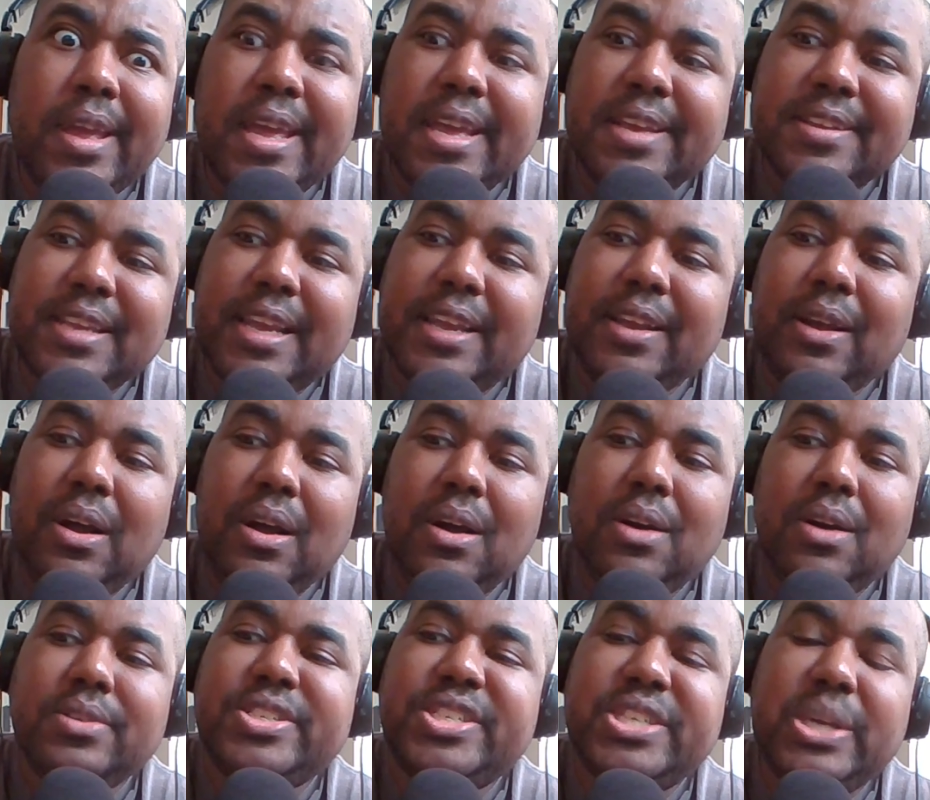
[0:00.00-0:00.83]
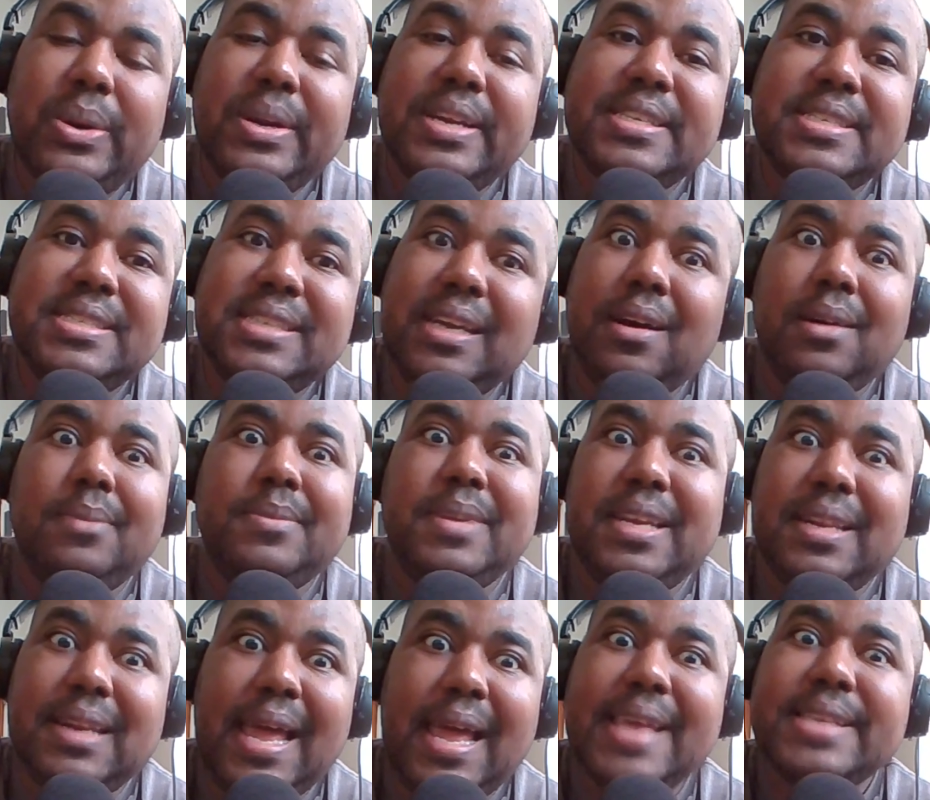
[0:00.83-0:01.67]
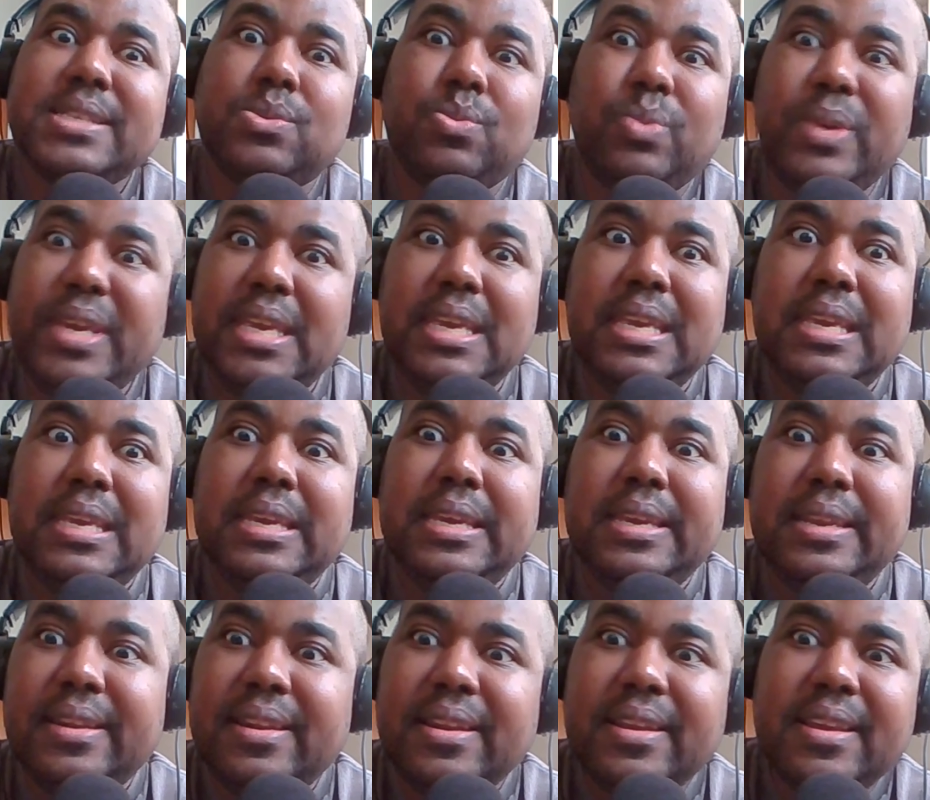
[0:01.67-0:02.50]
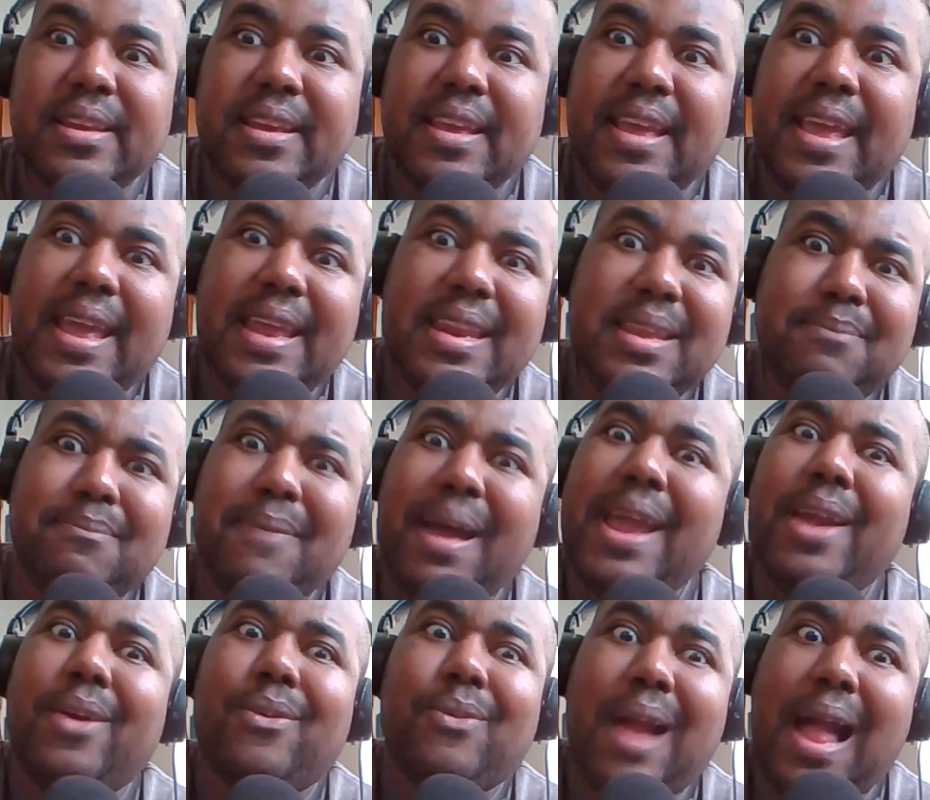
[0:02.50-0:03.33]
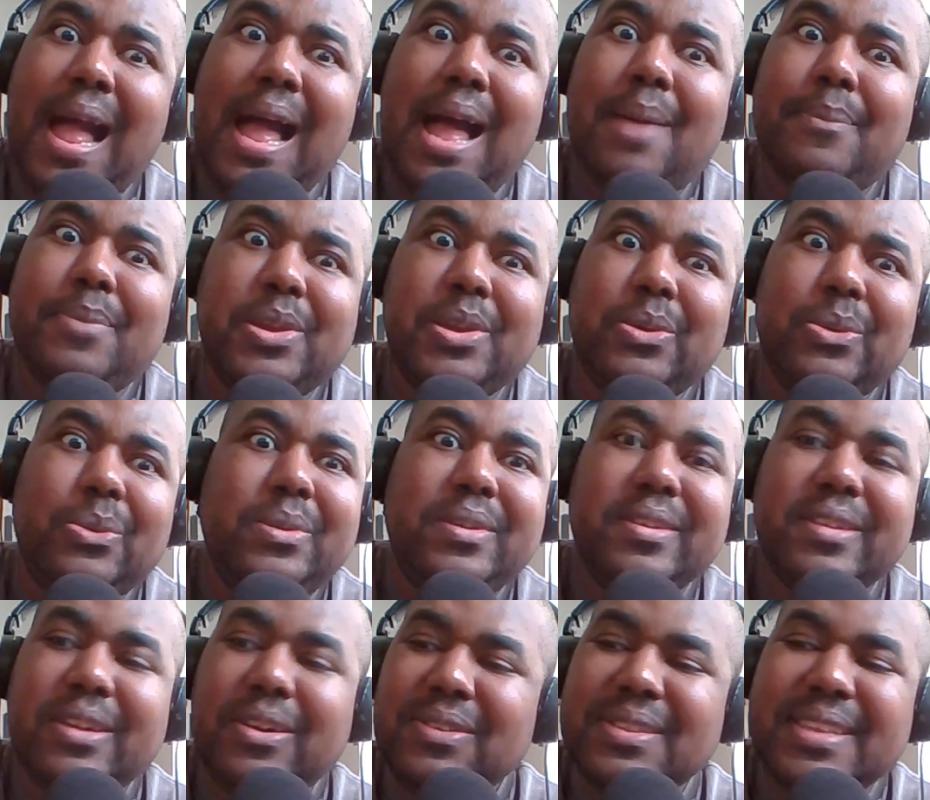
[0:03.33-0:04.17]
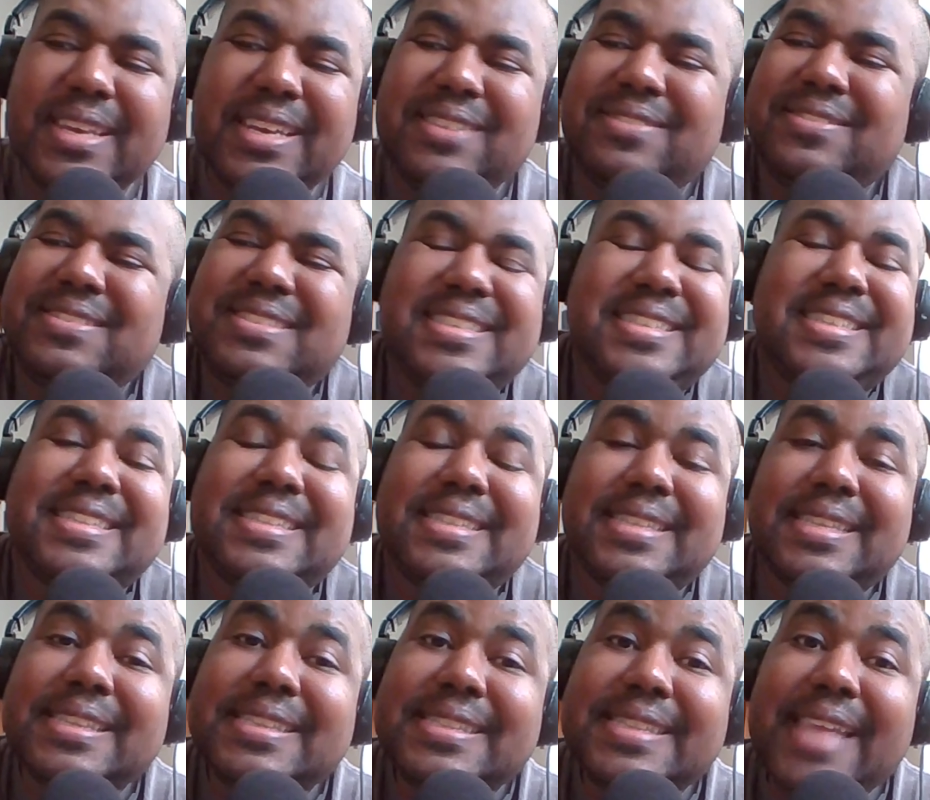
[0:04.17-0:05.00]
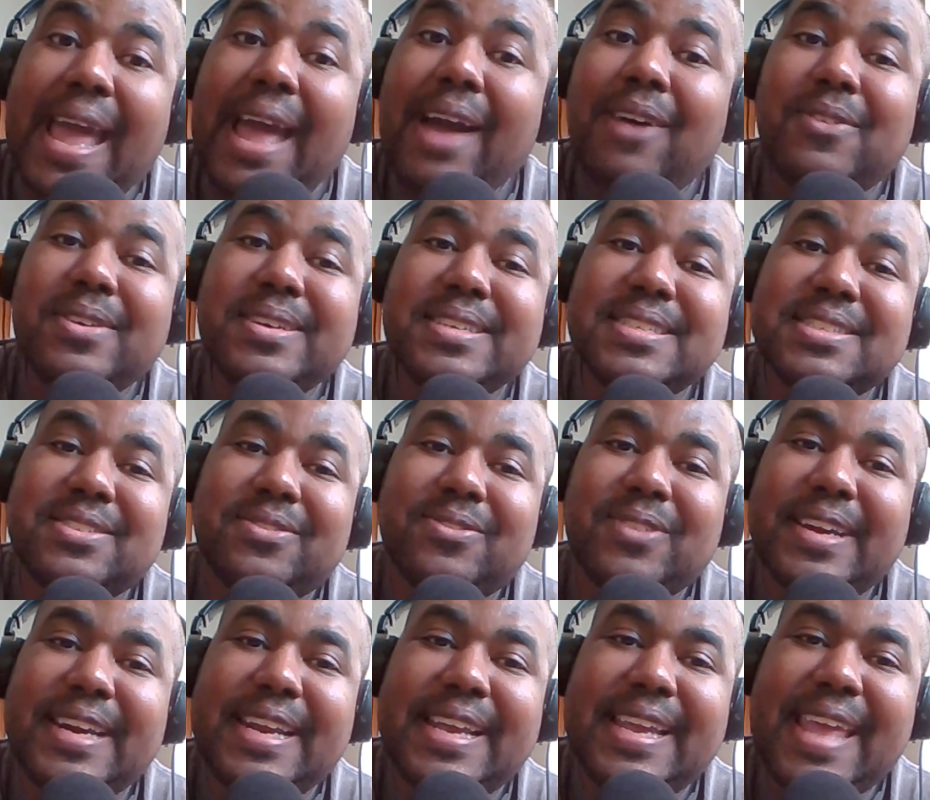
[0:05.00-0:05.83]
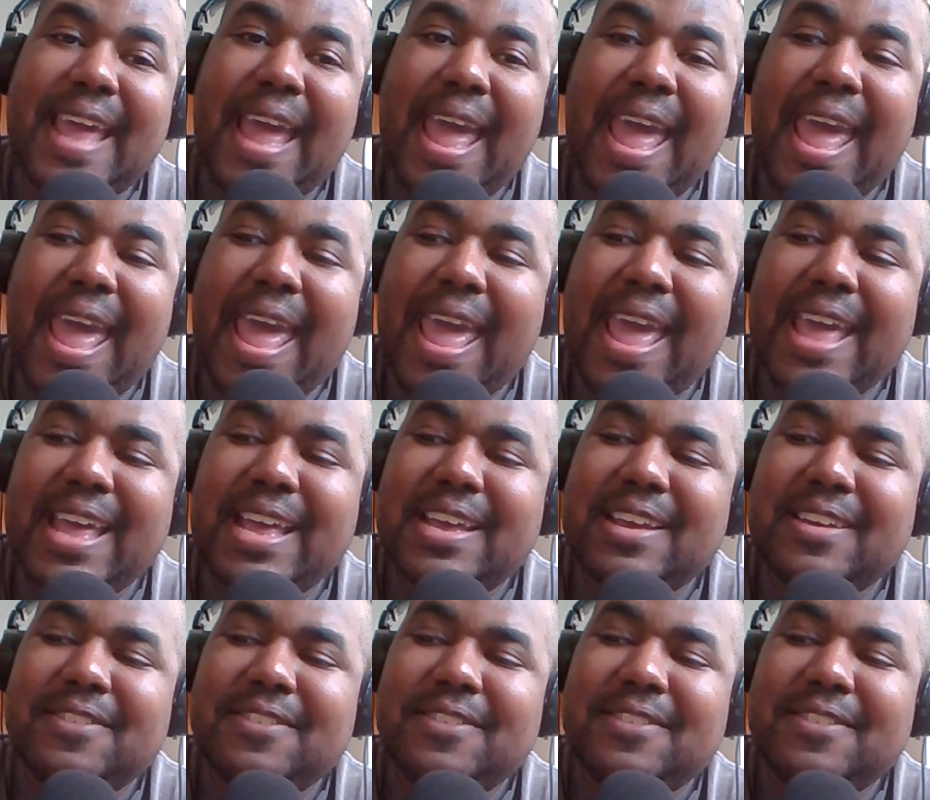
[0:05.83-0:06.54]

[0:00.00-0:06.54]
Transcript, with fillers: He's like, oh, Shorty's dumb and he likes weed and he might rob you. You know, like that was the running gag